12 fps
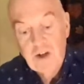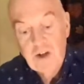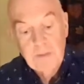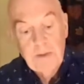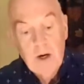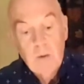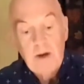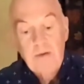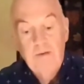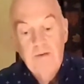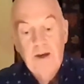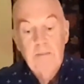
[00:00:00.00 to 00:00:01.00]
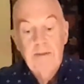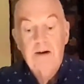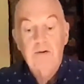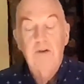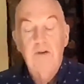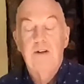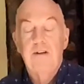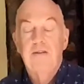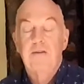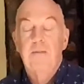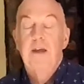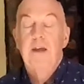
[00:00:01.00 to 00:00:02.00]
Just by way of background to
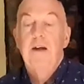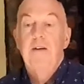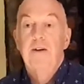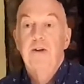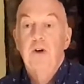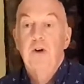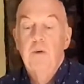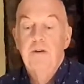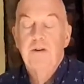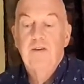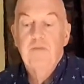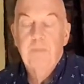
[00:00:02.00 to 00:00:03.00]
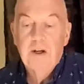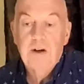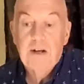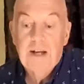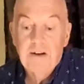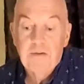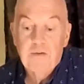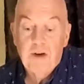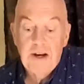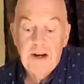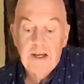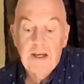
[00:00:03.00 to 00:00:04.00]
this, the tour was to have begun last
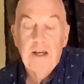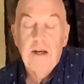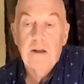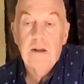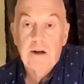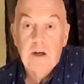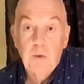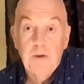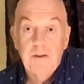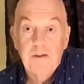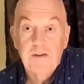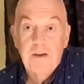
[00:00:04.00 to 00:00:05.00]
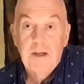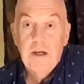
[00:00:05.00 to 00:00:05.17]
Friday in St. Louis.